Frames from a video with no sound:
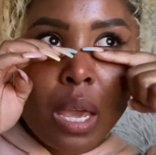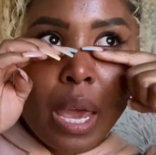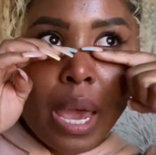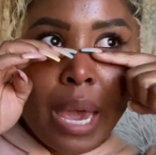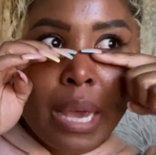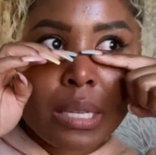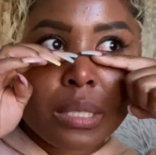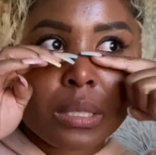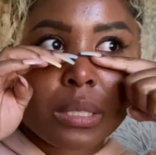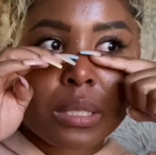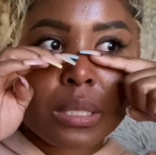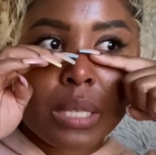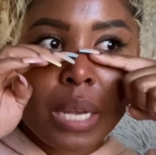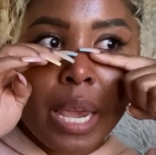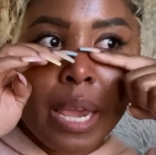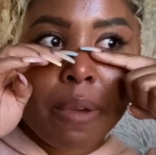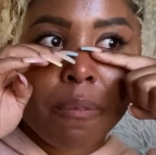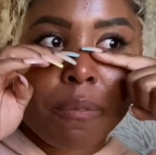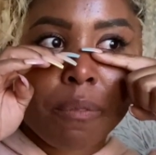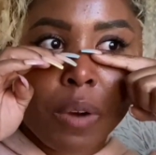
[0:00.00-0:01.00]
and
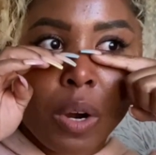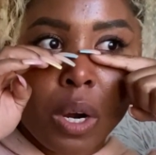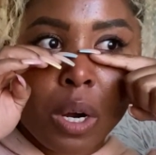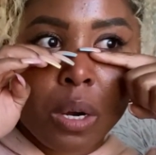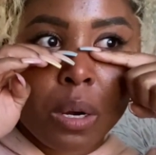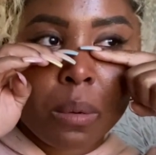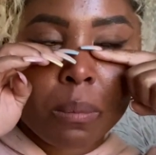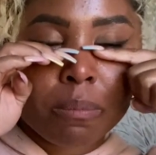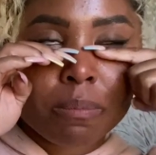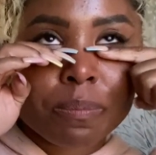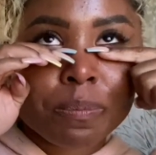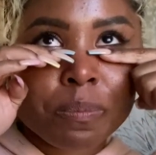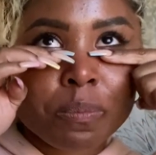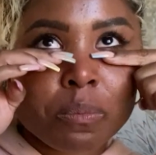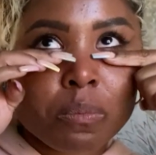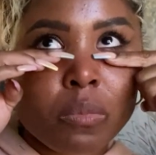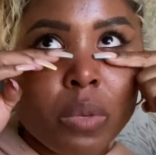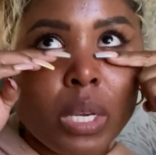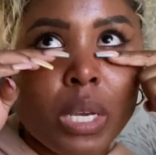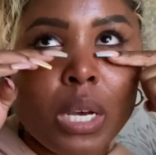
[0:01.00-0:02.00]
stand firm
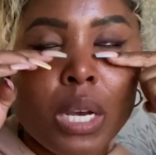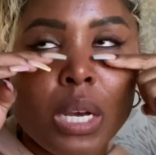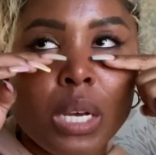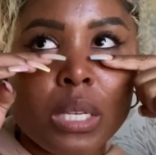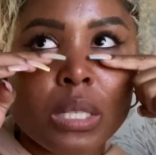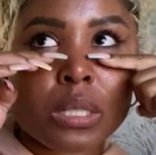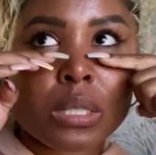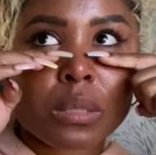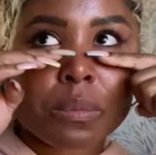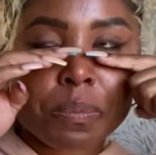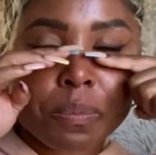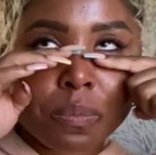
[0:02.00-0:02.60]
because